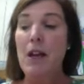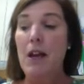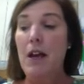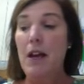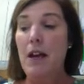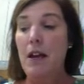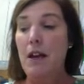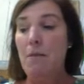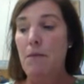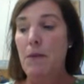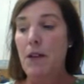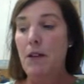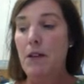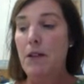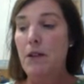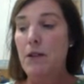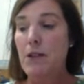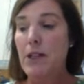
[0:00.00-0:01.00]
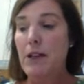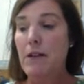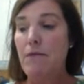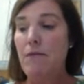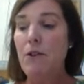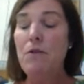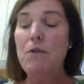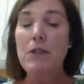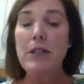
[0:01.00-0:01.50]
There's a
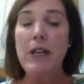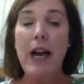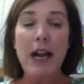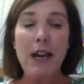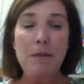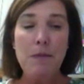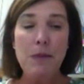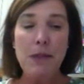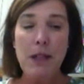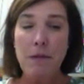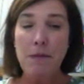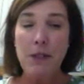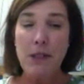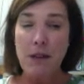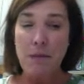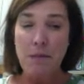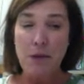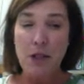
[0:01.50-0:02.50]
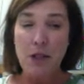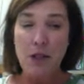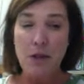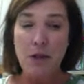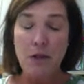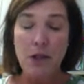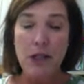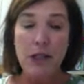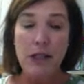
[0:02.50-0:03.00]
few types of
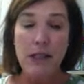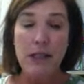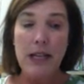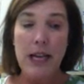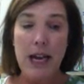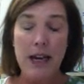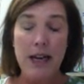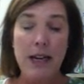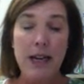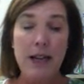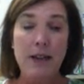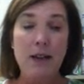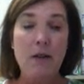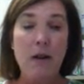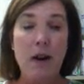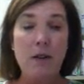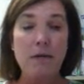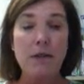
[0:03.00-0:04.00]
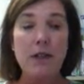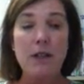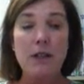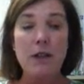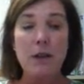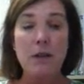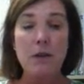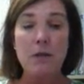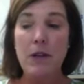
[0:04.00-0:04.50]
substitutions then. They're often
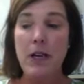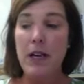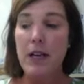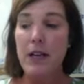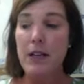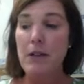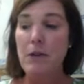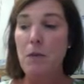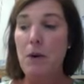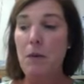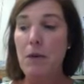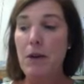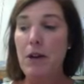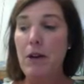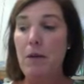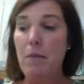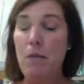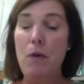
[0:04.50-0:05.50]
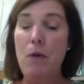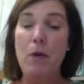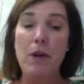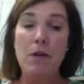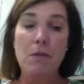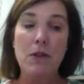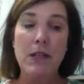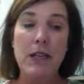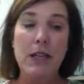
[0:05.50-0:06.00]
known as what we call
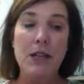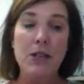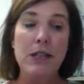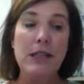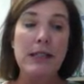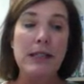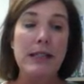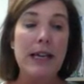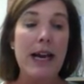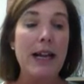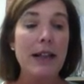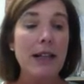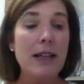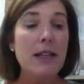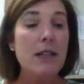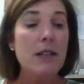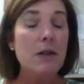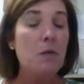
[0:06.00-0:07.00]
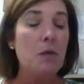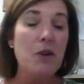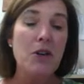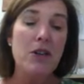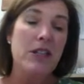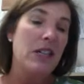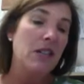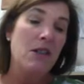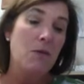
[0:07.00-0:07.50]
point mutation silent, where
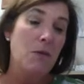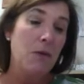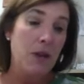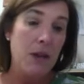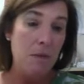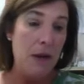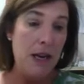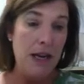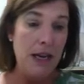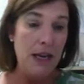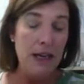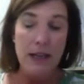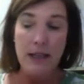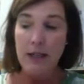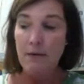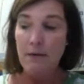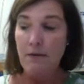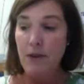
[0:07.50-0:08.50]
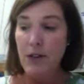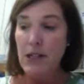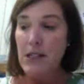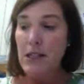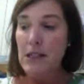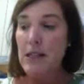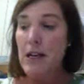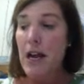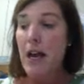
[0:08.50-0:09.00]
it doesn't really make any
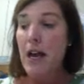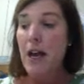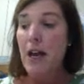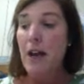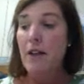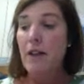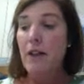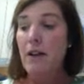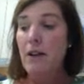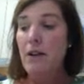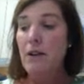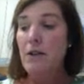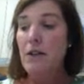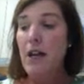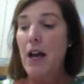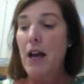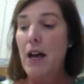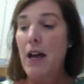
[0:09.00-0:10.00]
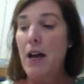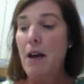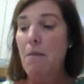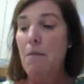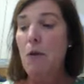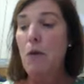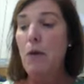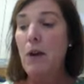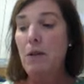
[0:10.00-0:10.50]
difference. There's a
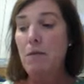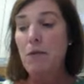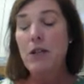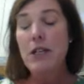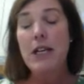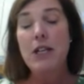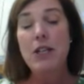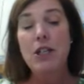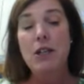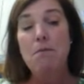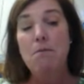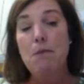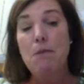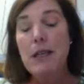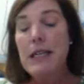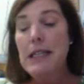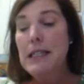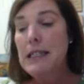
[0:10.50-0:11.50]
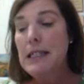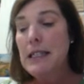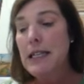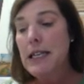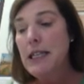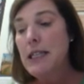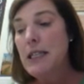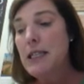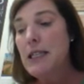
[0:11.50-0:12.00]
point mutation
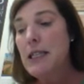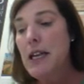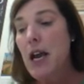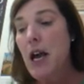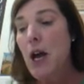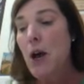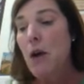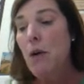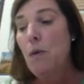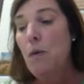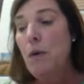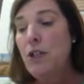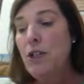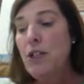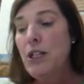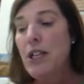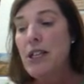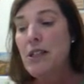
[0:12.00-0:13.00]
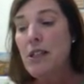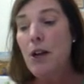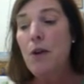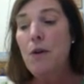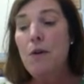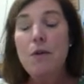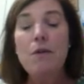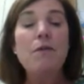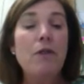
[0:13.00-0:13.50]
missense, which does
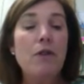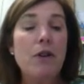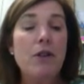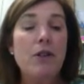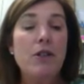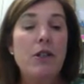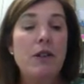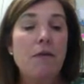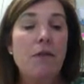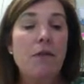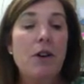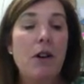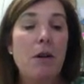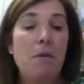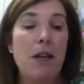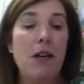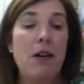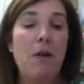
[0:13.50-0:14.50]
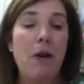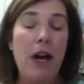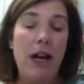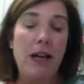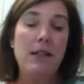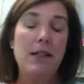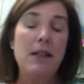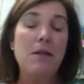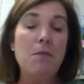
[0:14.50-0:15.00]
code for a different amino
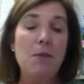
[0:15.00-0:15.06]
acid,